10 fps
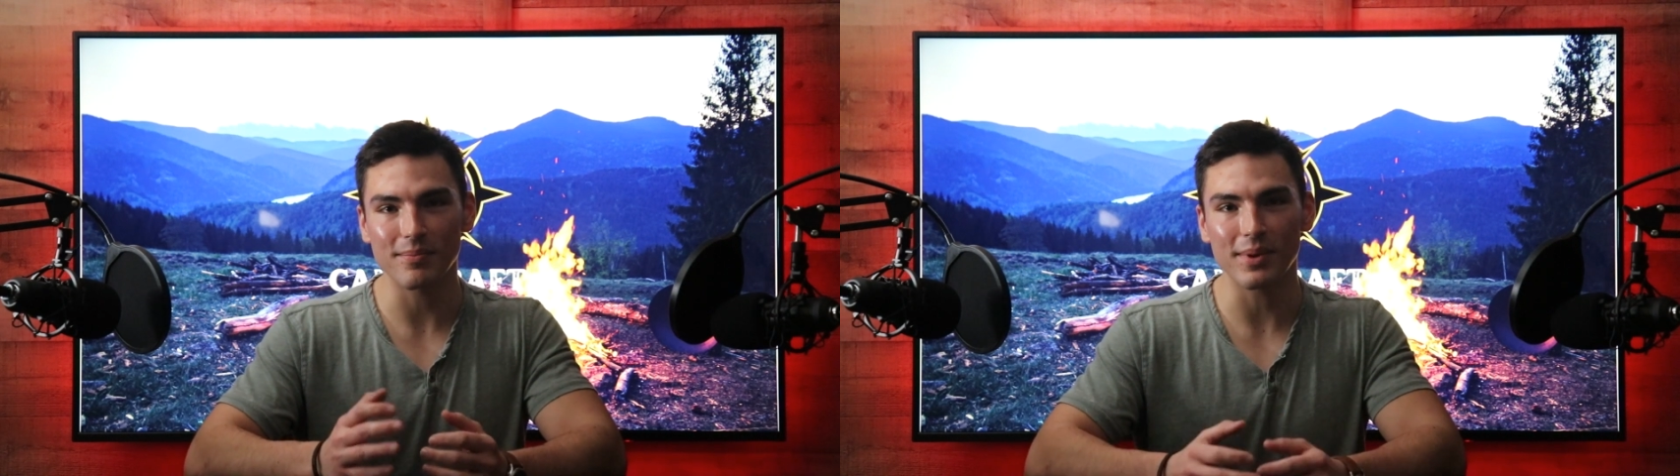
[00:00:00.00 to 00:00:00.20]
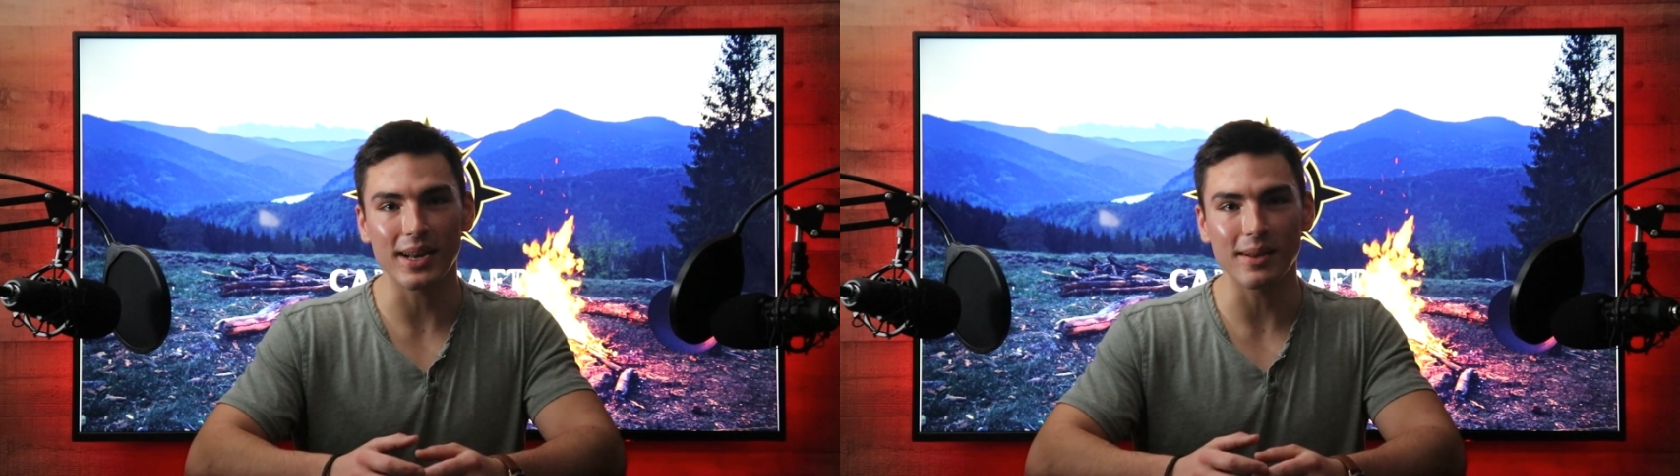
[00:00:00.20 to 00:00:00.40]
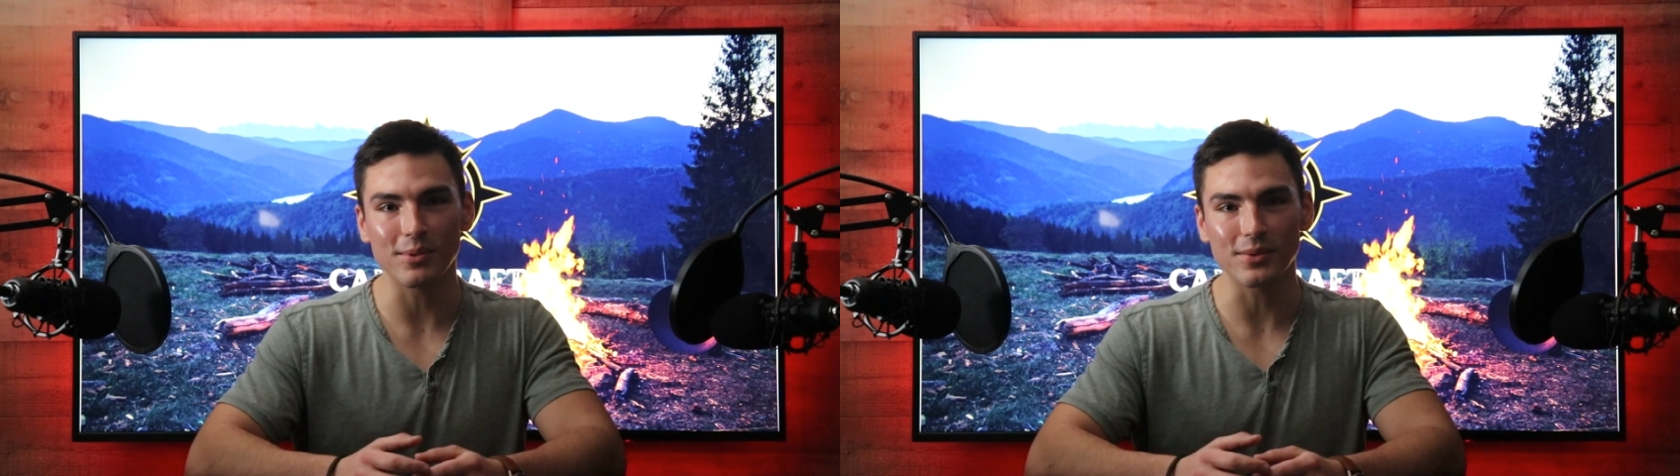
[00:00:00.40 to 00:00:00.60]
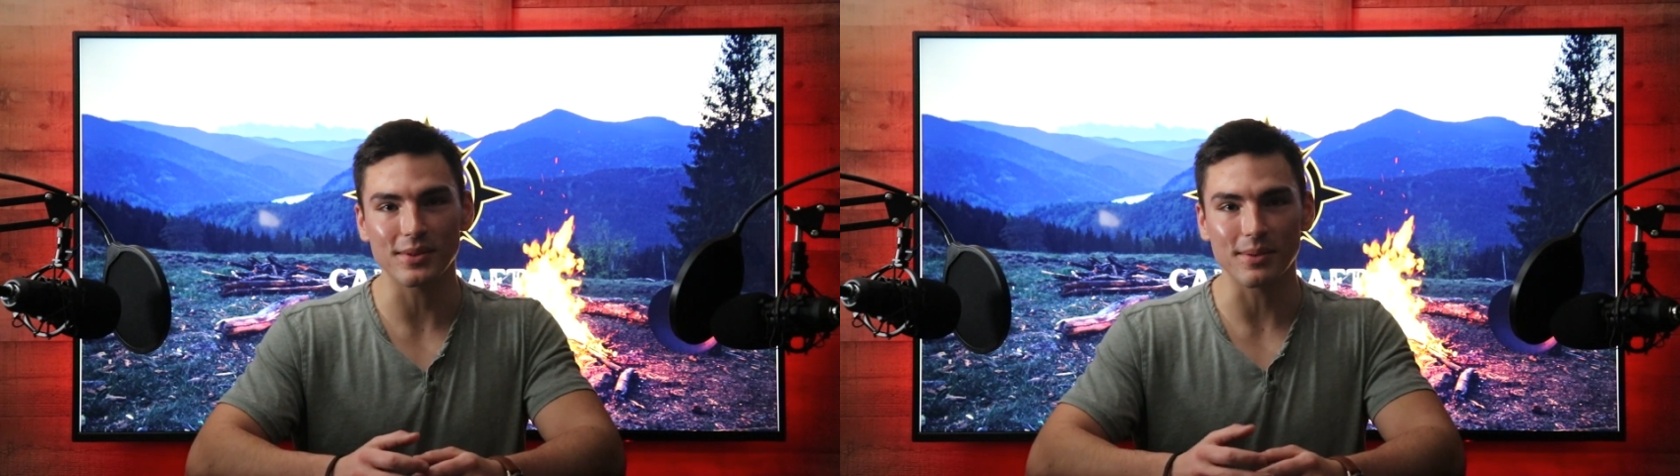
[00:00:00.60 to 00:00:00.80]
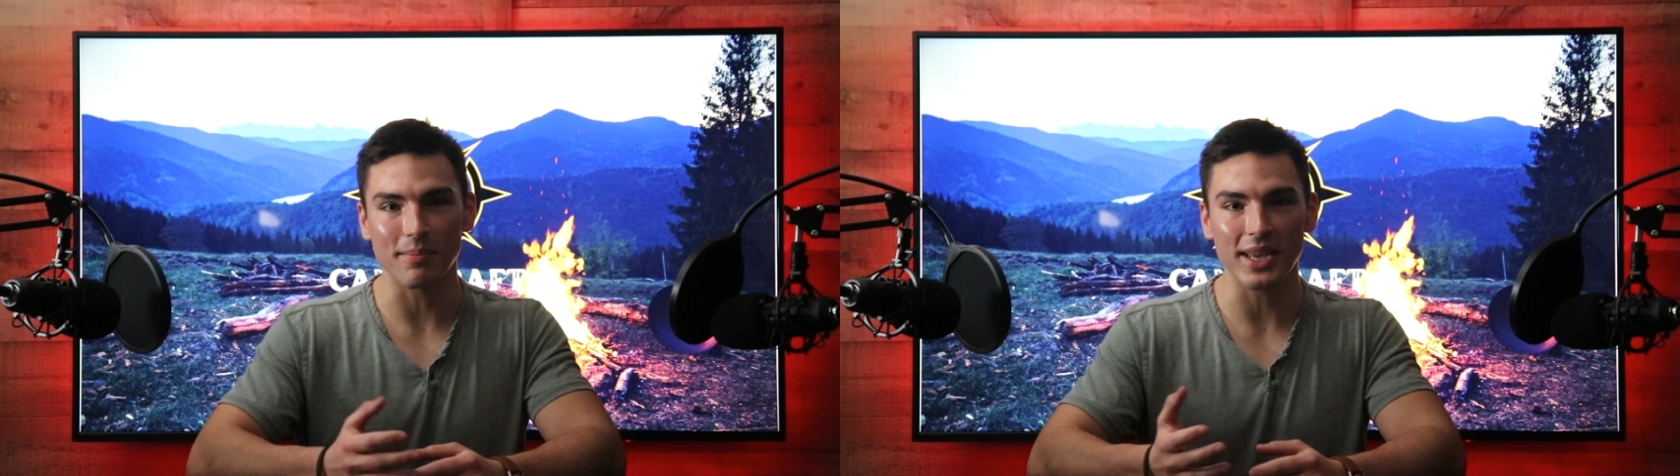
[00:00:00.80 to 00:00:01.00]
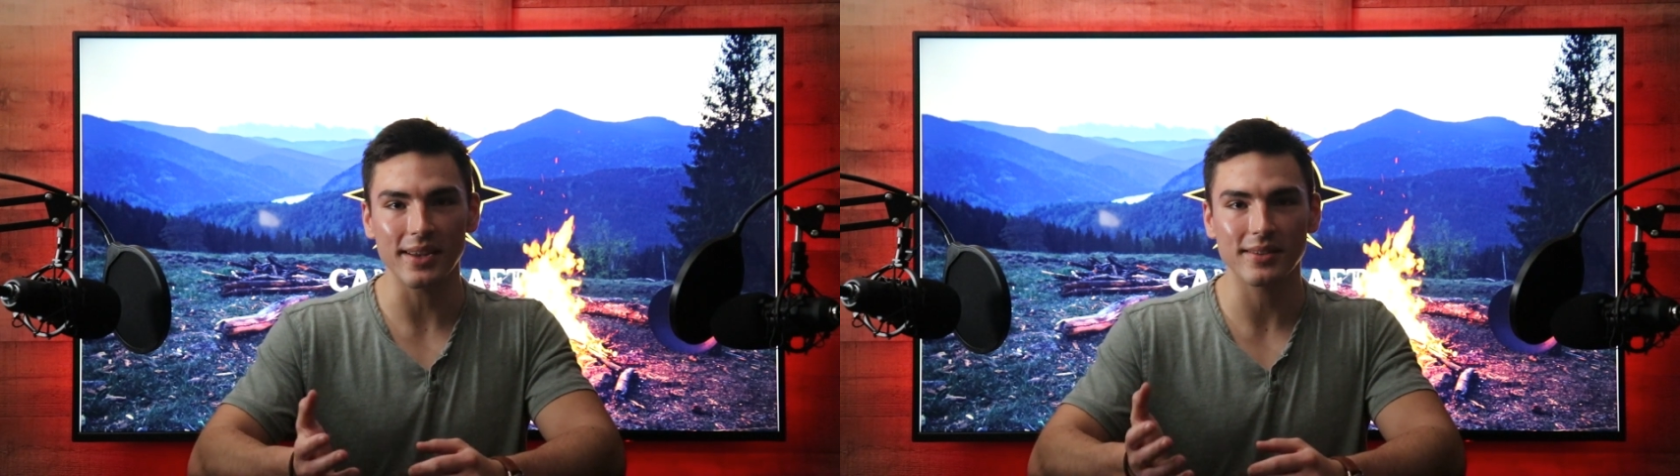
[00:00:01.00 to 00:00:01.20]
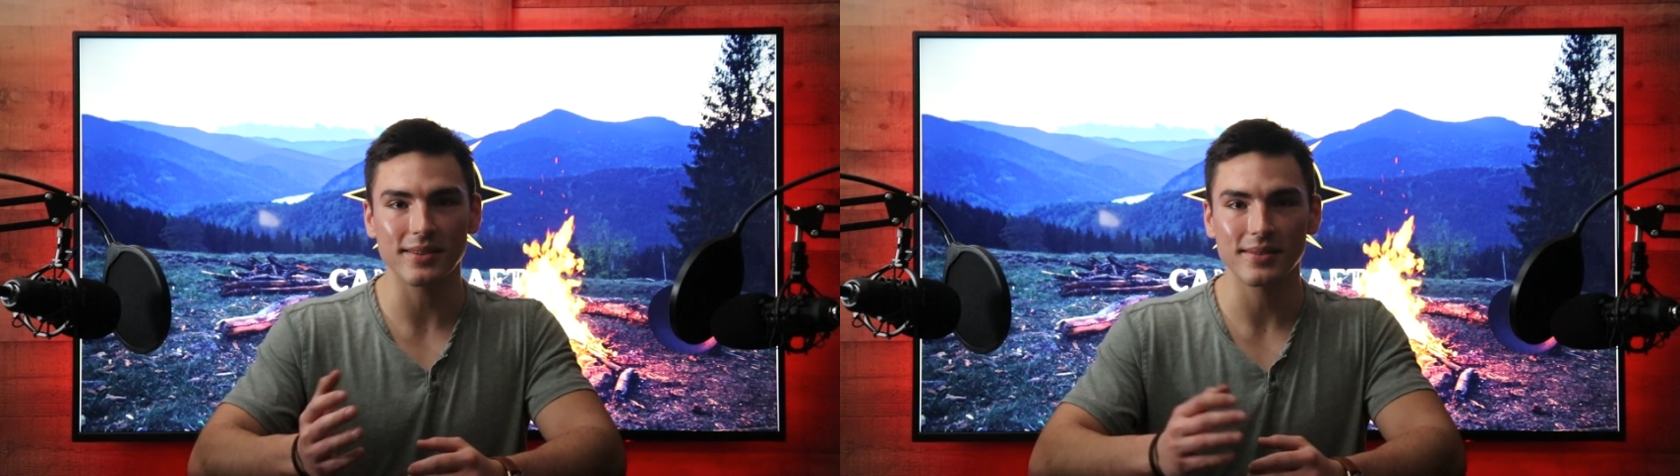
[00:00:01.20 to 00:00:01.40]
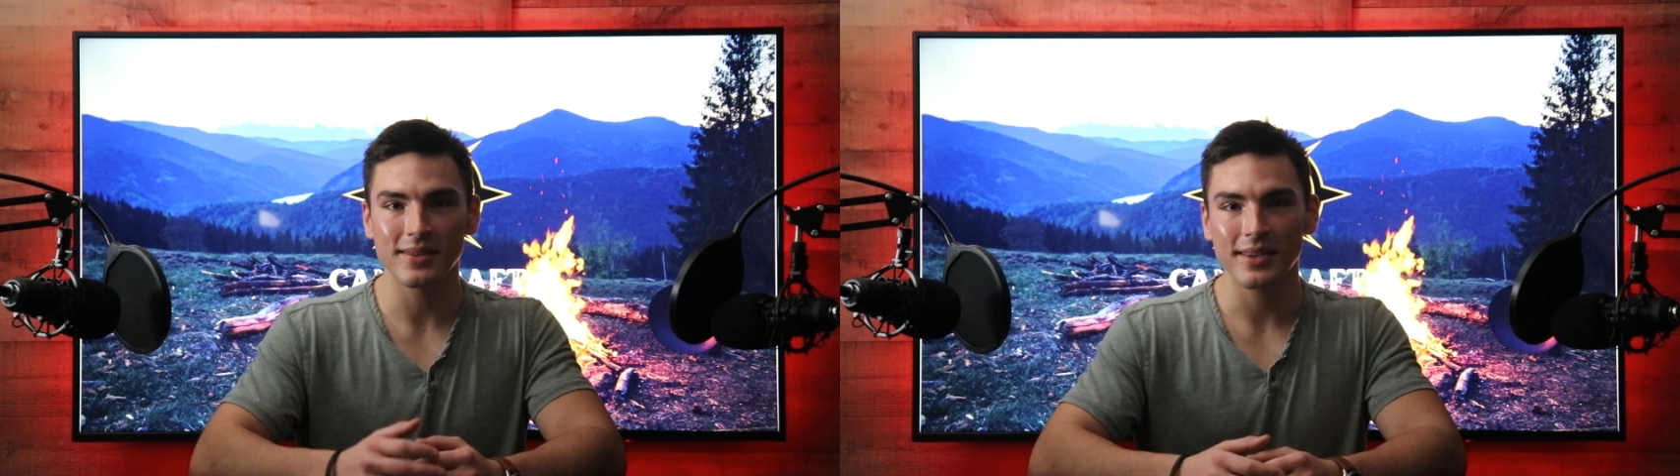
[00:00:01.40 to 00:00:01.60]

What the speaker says: been able to meet